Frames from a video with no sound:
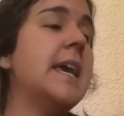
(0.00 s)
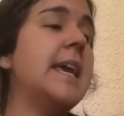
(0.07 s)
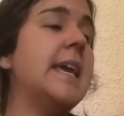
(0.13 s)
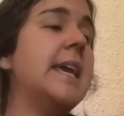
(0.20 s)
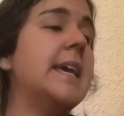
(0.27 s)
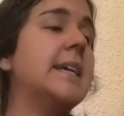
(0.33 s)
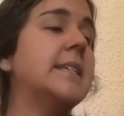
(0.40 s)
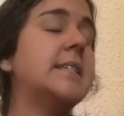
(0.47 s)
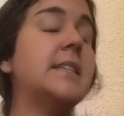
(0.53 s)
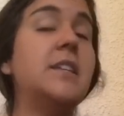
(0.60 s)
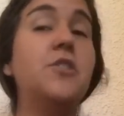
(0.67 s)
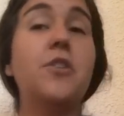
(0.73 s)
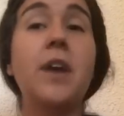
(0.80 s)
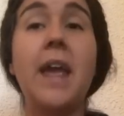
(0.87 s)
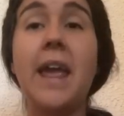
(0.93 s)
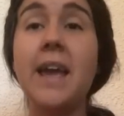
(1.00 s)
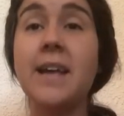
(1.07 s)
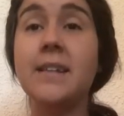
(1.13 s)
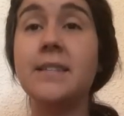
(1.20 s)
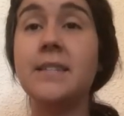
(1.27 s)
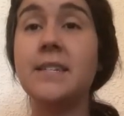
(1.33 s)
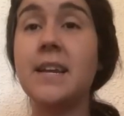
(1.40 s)
is your
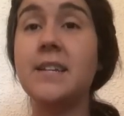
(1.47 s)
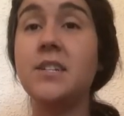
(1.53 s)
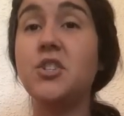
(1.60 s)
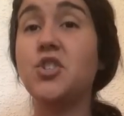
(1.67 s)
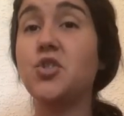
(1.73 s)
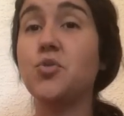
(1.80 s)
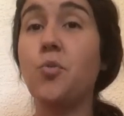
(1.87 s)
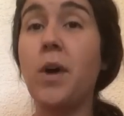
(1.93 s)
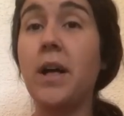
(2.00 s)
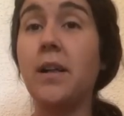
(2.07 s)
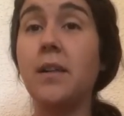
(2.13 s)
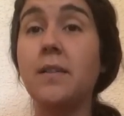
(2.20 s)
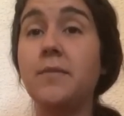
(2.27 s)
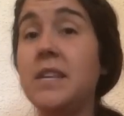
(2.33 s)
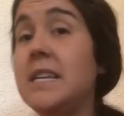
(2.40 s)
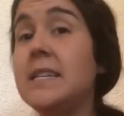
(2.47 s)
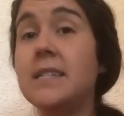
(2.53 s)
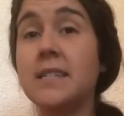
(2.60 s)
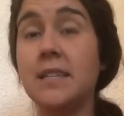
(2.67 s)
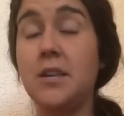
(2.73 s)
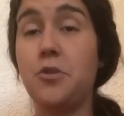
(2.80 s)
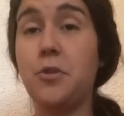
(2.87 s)
hands tend to swell
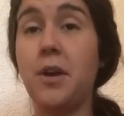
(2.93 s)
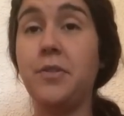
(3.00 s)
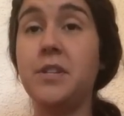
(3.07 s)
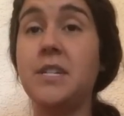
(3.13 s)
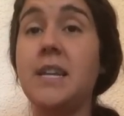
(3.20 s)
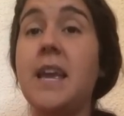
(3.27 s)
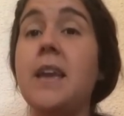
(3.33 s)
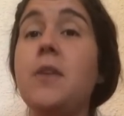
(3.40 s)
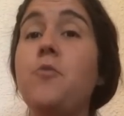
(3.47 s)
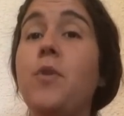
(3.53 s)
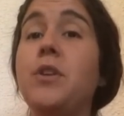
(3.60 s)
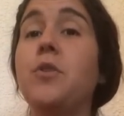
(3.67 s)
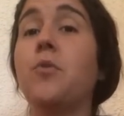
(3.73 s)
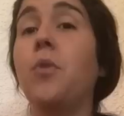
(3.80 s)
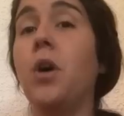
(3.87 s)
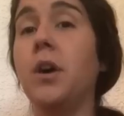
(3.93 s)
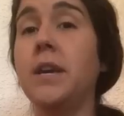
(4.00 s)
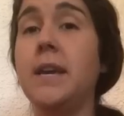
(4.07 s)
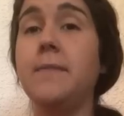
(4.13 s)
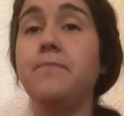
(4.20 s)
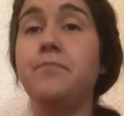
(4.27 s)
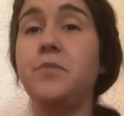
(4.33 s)
easily throughout the day when you're
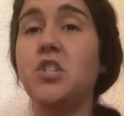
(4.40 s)
walking,